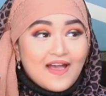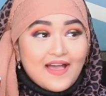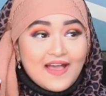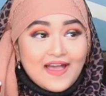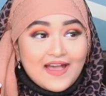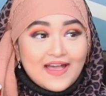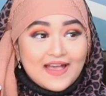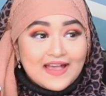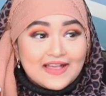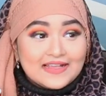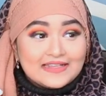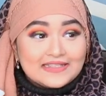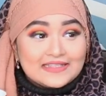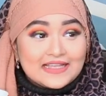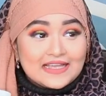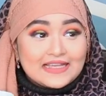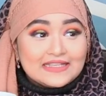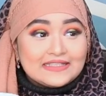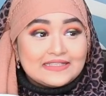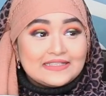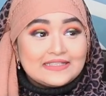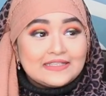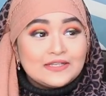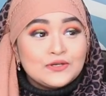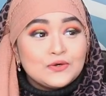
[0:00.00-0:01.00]
as
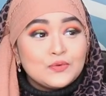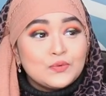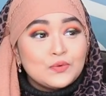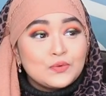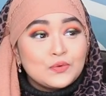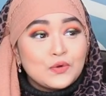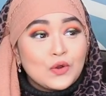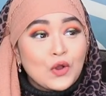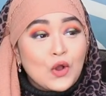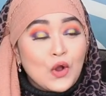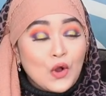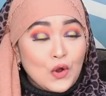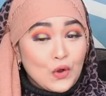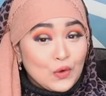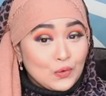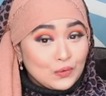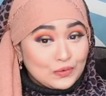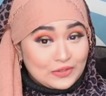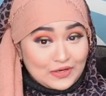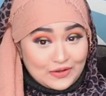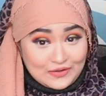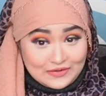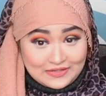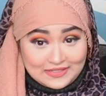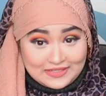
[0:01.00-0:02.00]
it's still
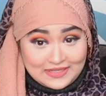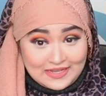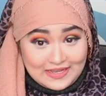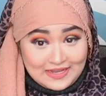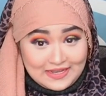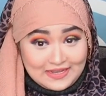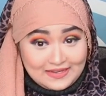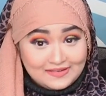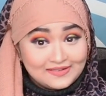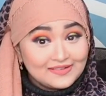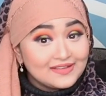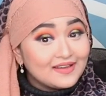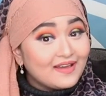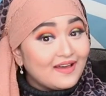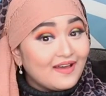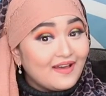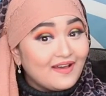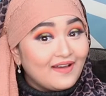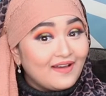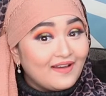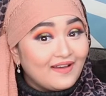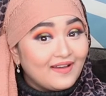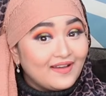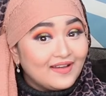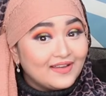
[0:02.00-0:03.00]
cold outside
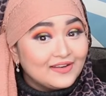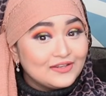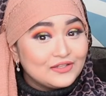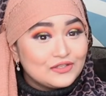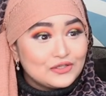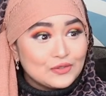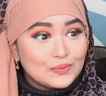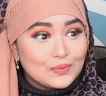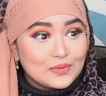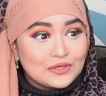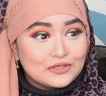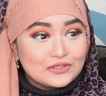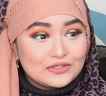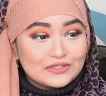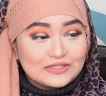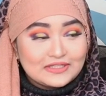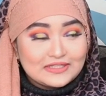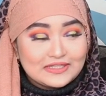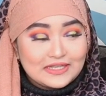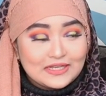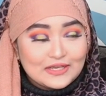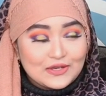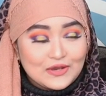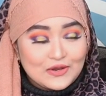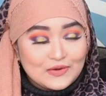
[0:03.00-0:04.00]
and you want to
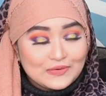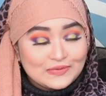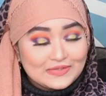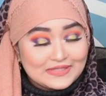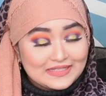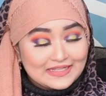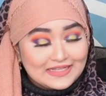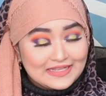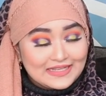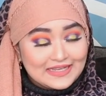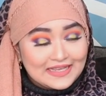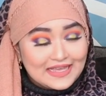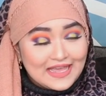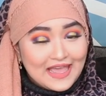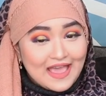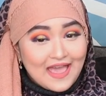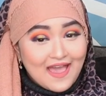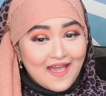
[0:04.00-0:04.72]
stay cozy